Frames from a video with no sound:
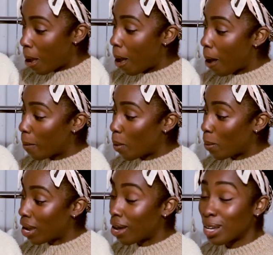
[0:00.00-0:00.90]

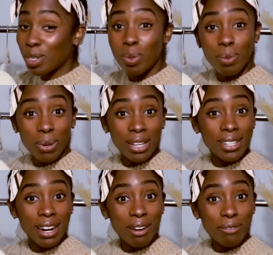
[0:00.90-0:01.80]
My husband picked
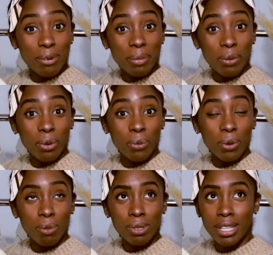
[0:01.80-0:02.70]
it out for me when
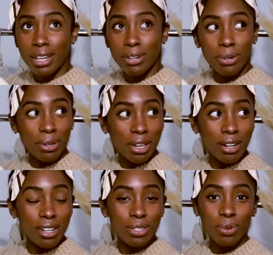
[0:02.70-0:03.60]
it was like a New Year's.